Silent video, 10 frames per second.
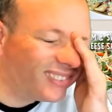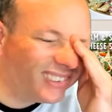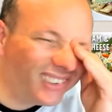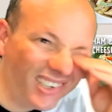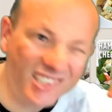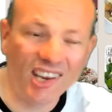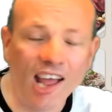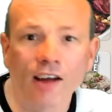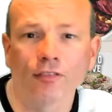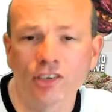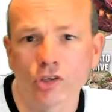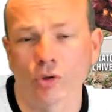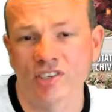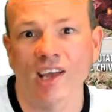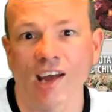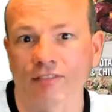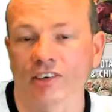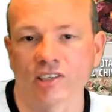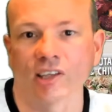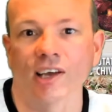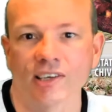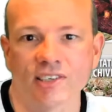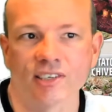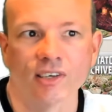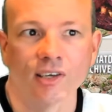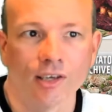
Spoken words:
Is it average or is it average less?